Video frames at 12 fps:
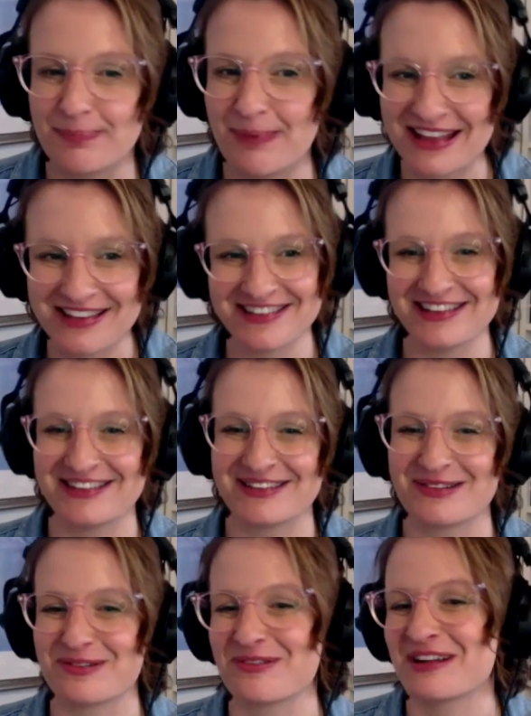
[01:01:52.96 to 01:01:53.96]
bestest
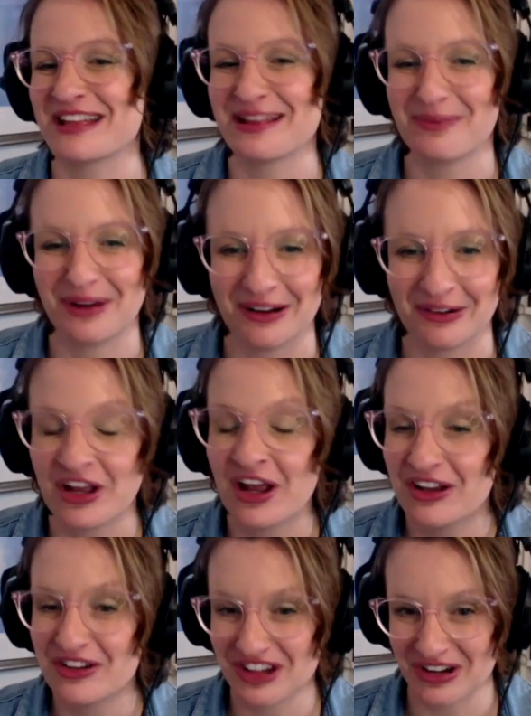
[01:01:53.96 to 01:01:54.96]
story in the world,
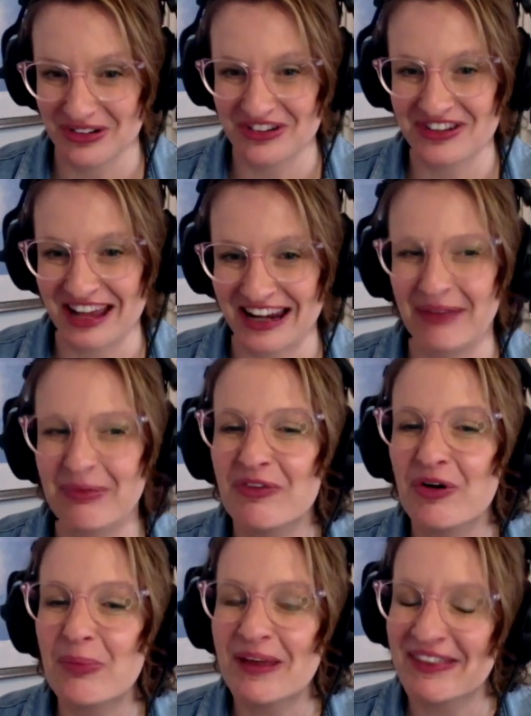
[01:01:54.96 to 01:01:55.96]
don't tell it. We've
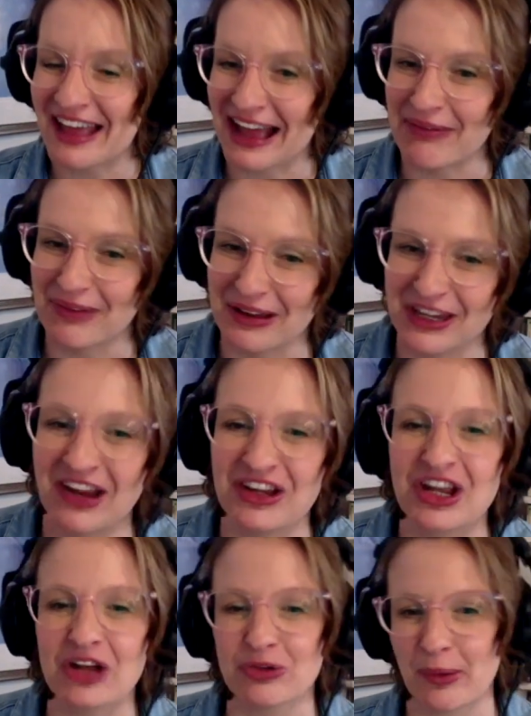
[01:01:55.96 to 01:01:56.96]
all been there, haven't we? You
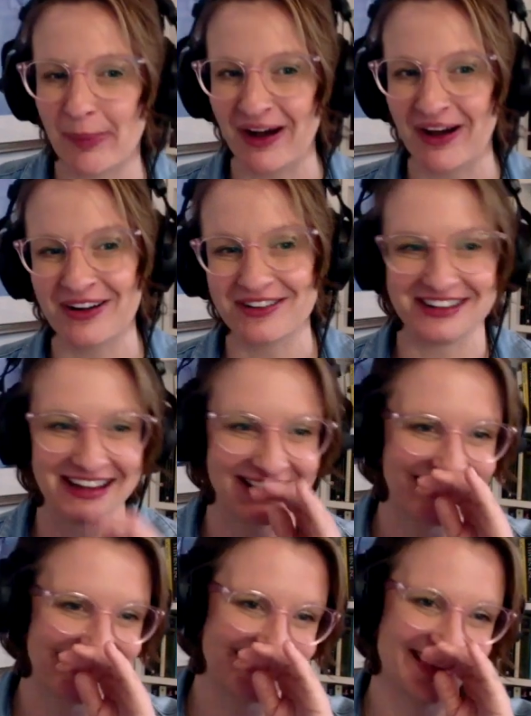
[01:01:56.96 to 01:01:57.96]
go to a party and
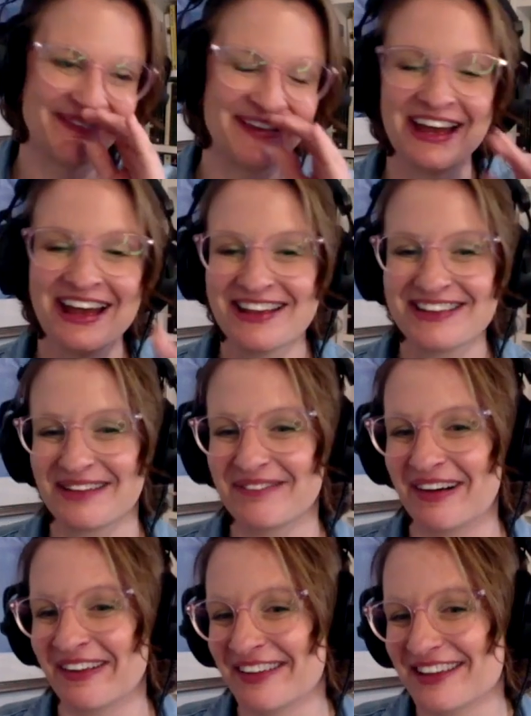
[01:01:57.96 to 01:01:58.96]
there's
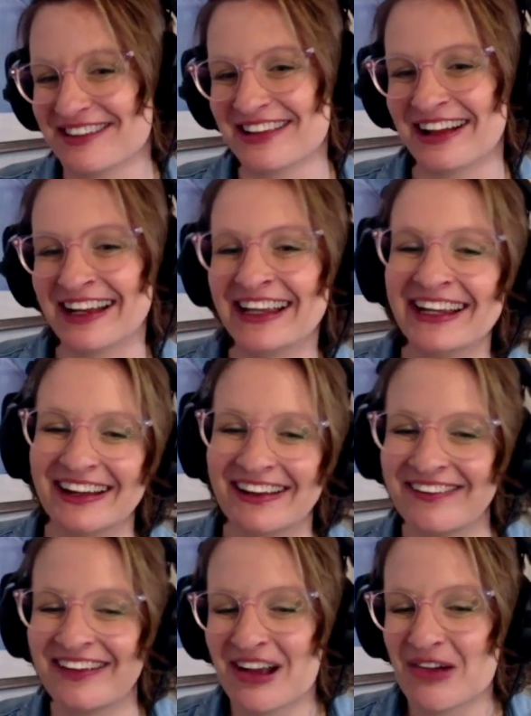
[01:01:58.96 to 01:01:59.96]
someone that's like,
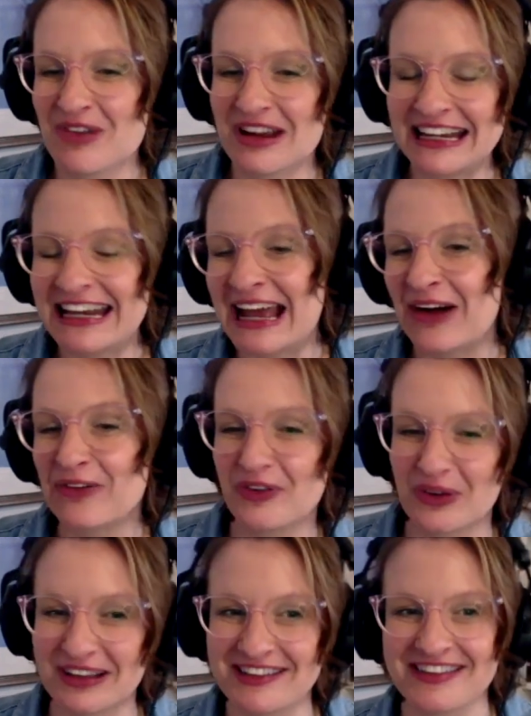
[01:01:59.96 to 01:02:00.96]
really loud
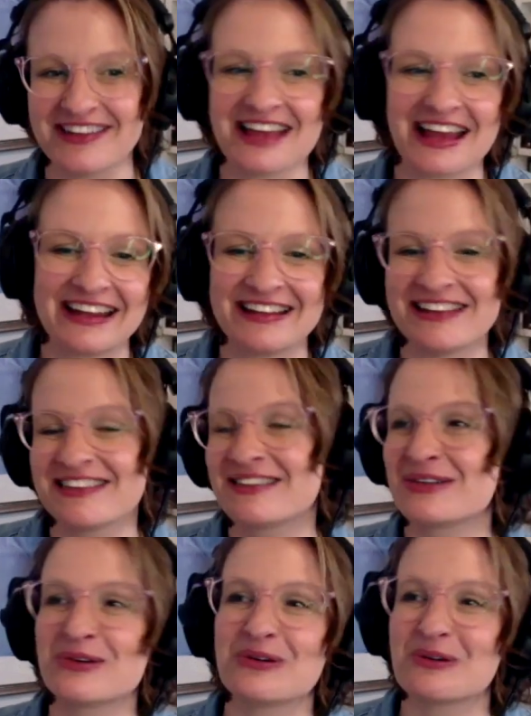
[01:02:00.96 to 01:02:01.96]
voice and telling this
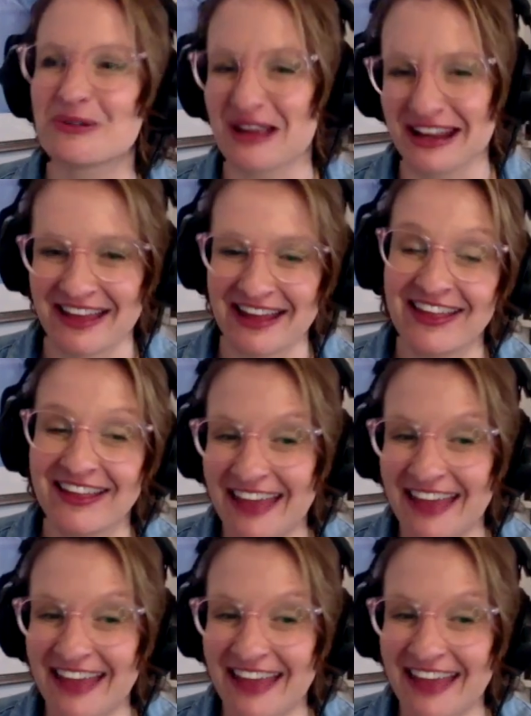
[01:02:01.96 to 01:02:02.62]
story, and they think